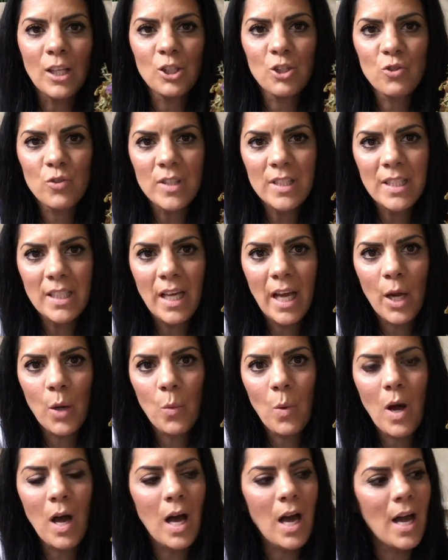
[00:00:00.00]
Tree
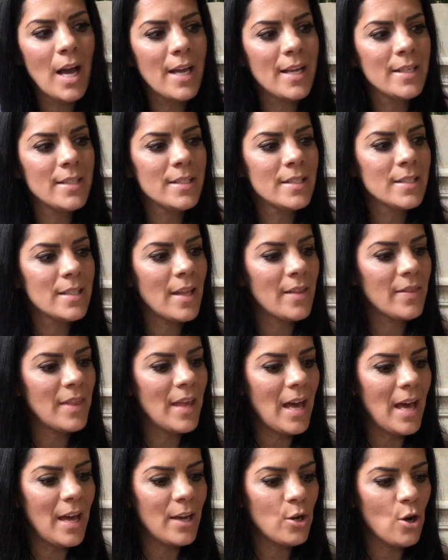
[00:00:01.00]
DIYs
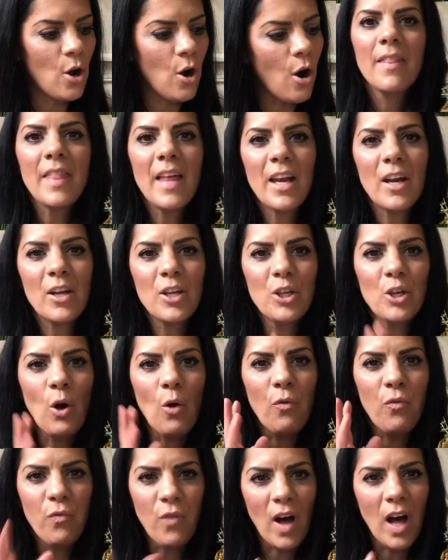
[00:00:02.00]
that are, you
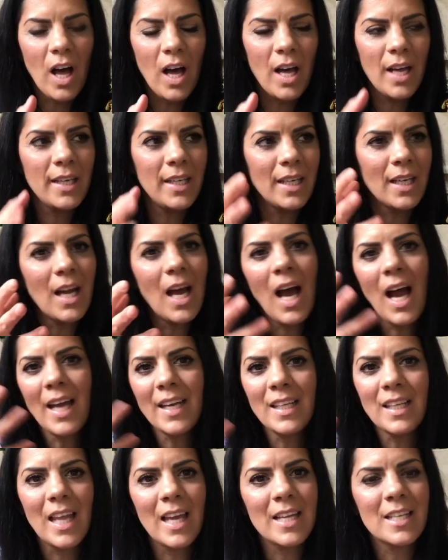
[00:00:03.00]
know, fun and
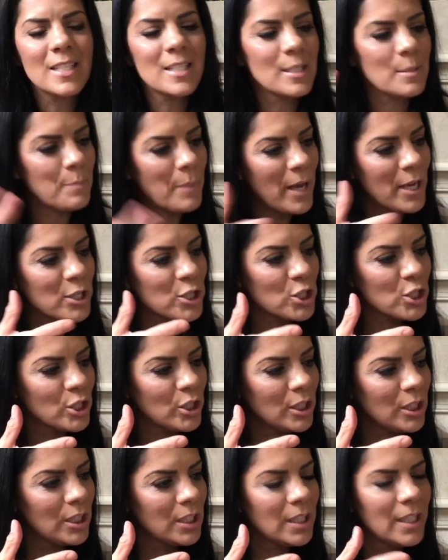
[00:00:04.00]
kind of like
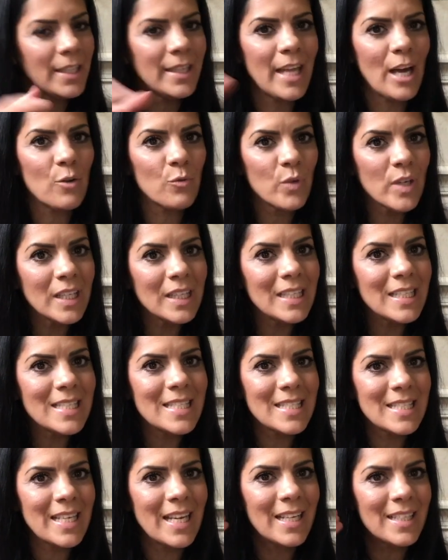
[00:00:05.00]
special, and that really
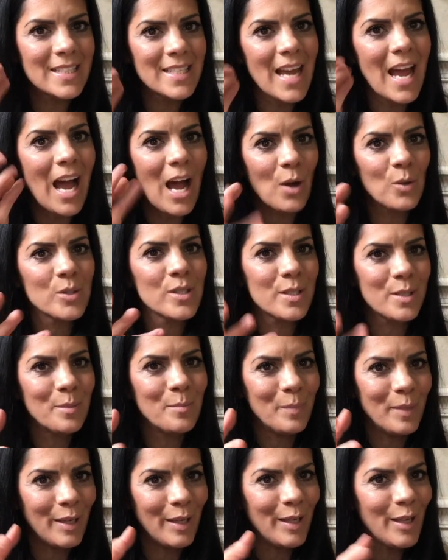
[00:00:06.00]
stand out to
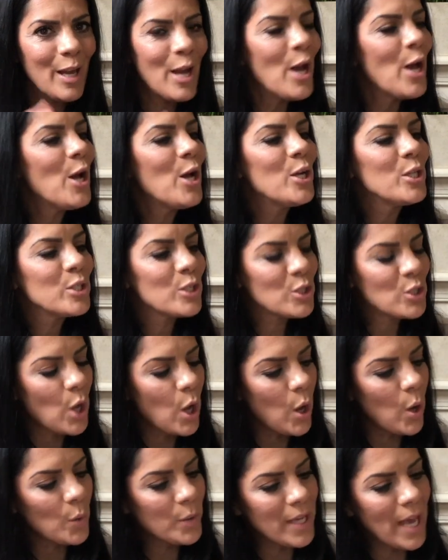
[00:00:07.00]
me.
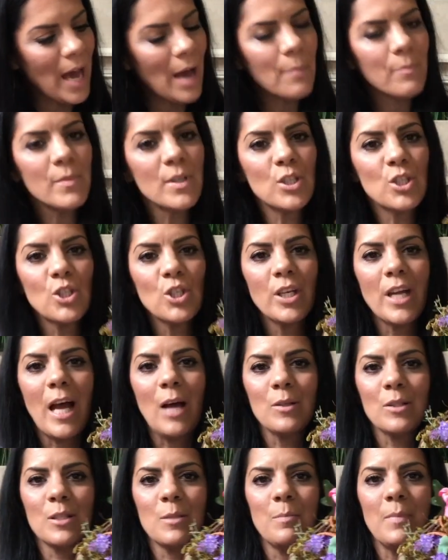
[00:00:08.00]
So yeah, this stood
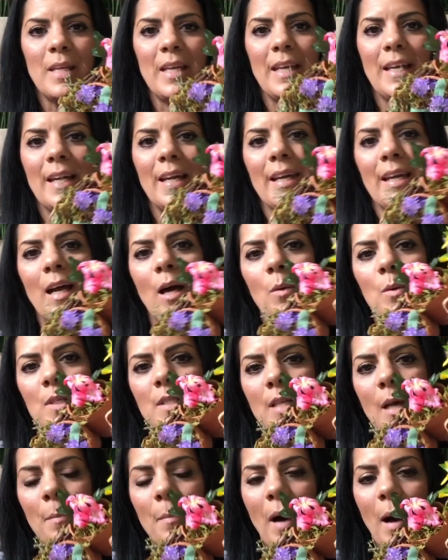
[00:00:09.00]
out to me, and I
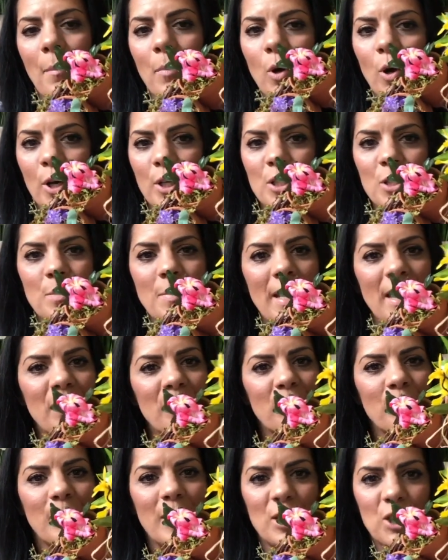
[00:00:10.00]
was I'm going to make
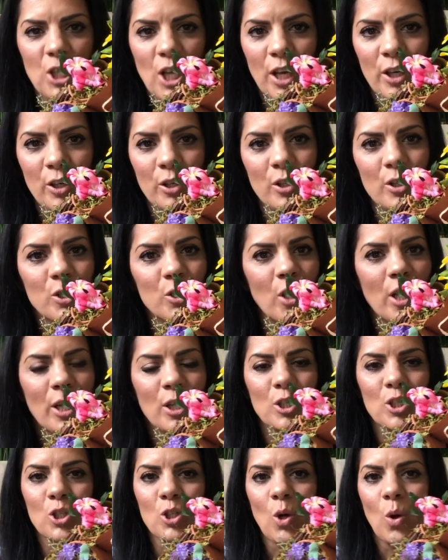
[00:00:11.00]
it for my channel so I
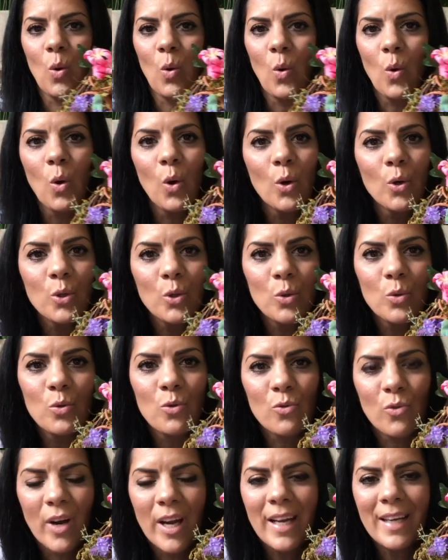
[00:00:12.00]
can show all
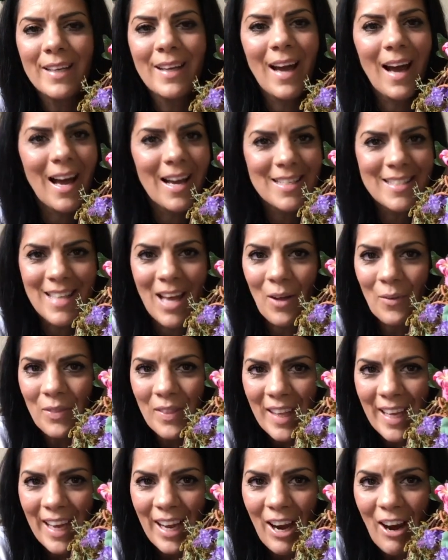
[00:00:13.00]
you great guys
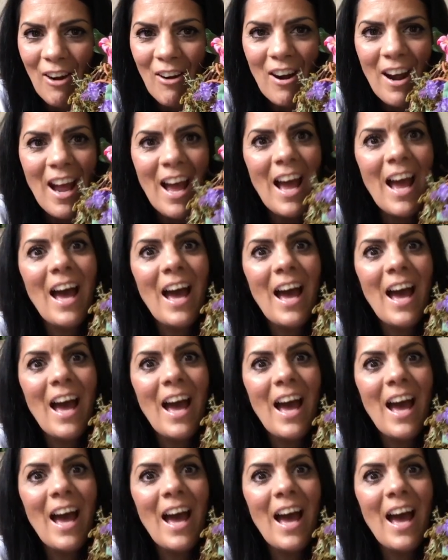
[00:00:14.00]
out there